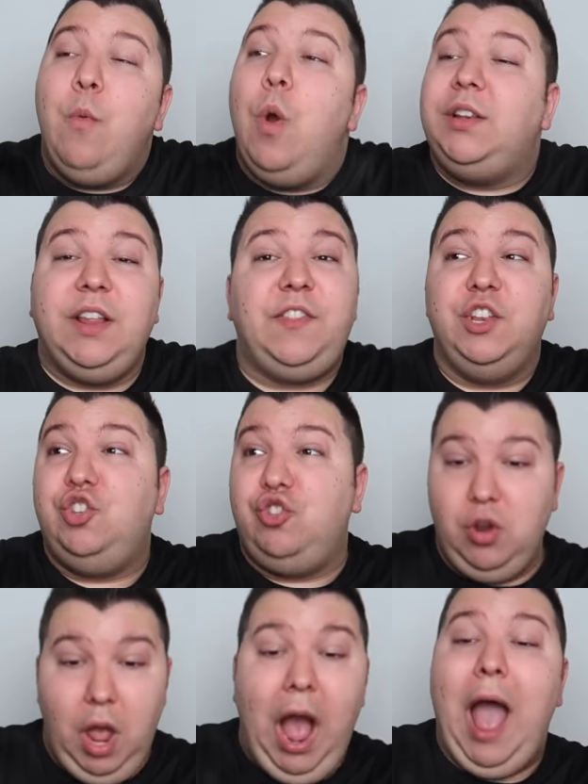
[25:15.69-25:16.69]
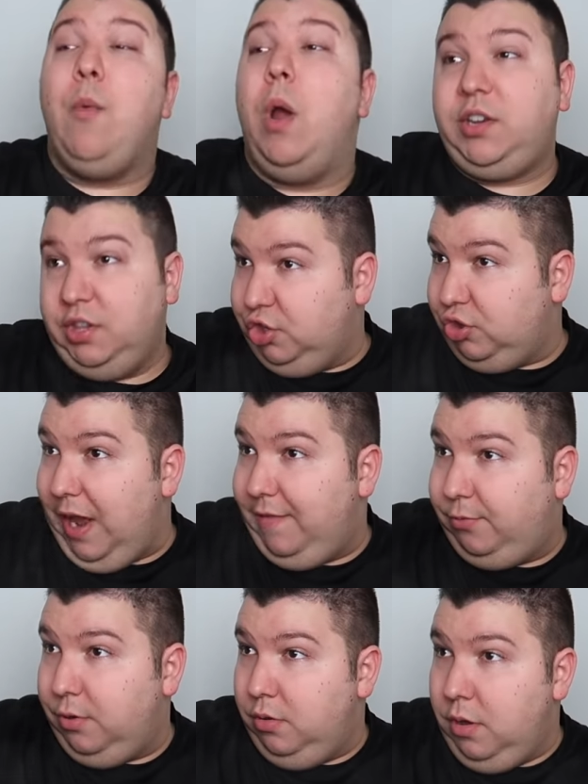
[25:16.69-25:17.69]
worked at a restaurant. I worked at the
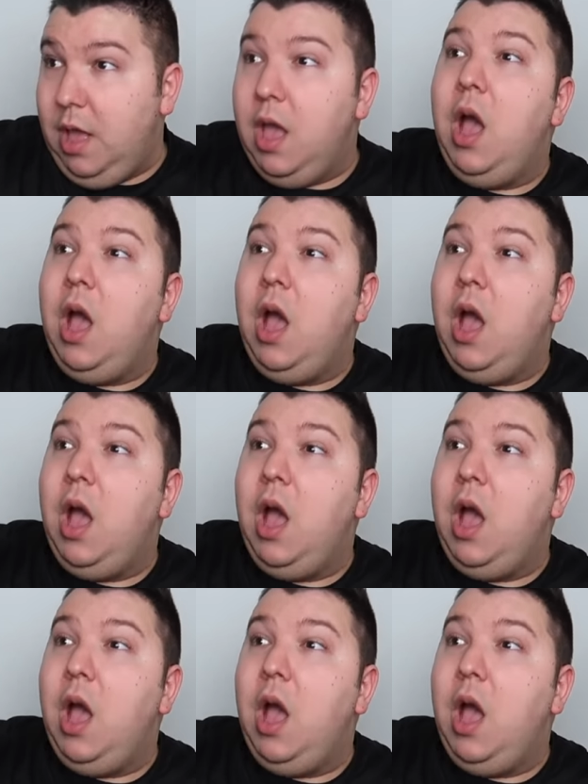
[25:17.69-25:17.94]
drive-thru.